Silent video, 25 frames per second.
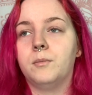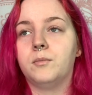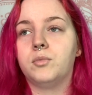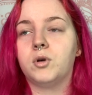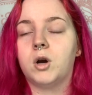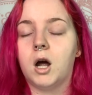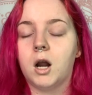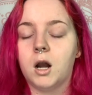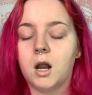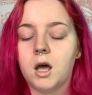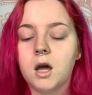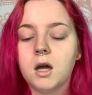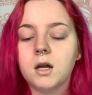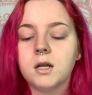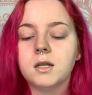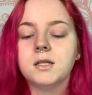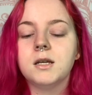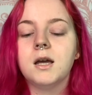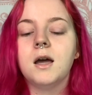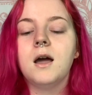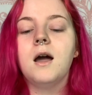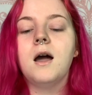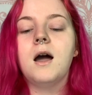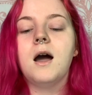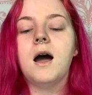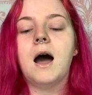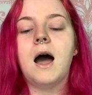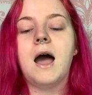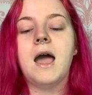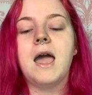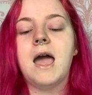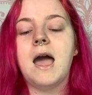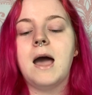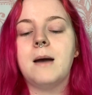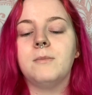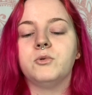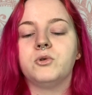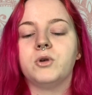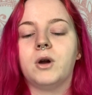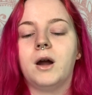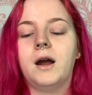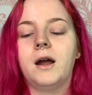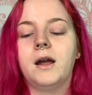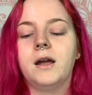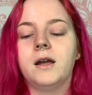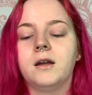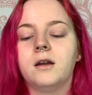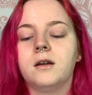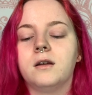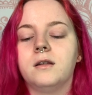product. I am
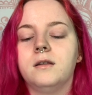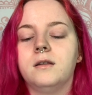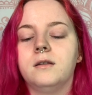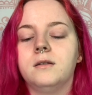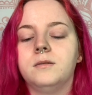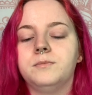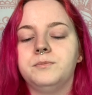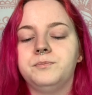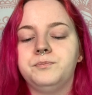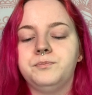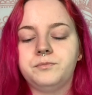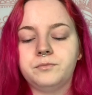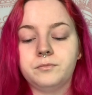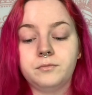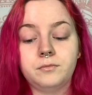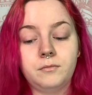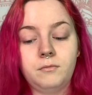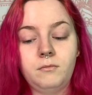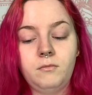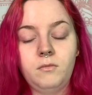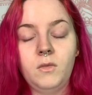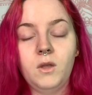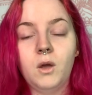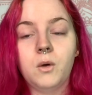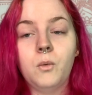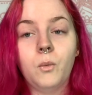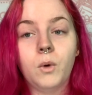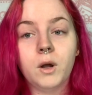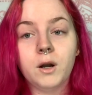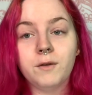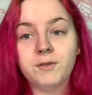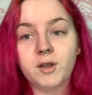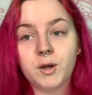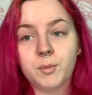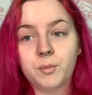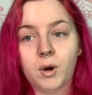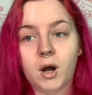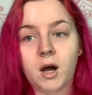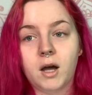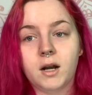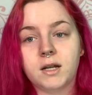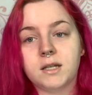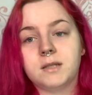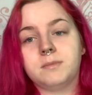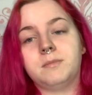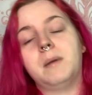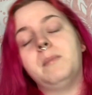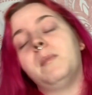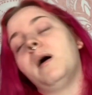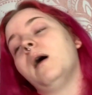trying one of their
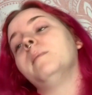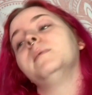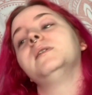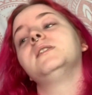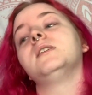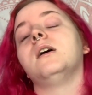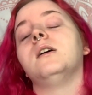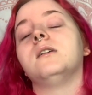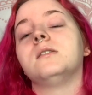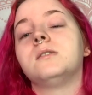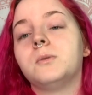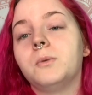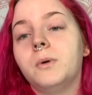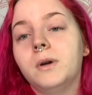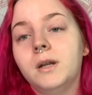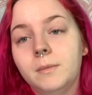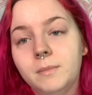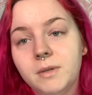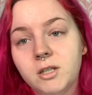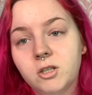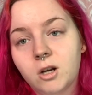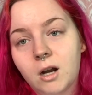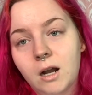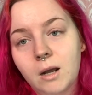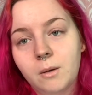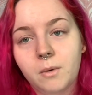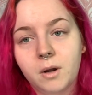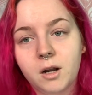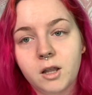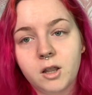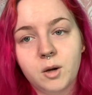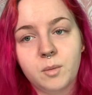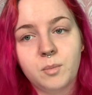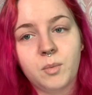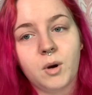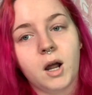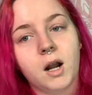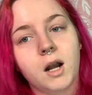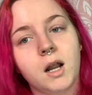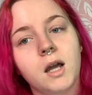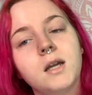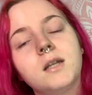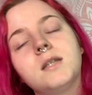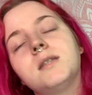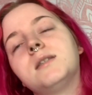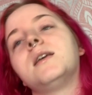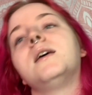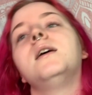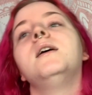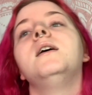products. My mom is also going to be trying one of their
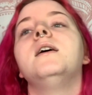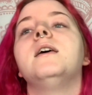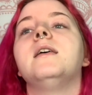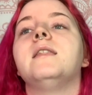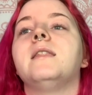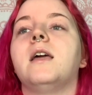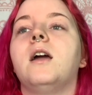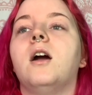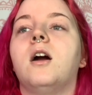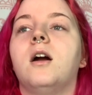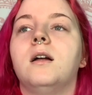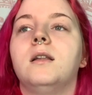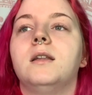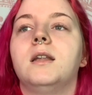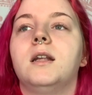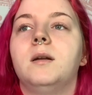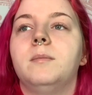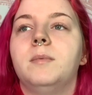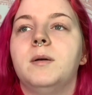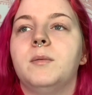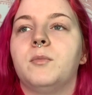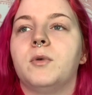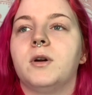products. They are a little bit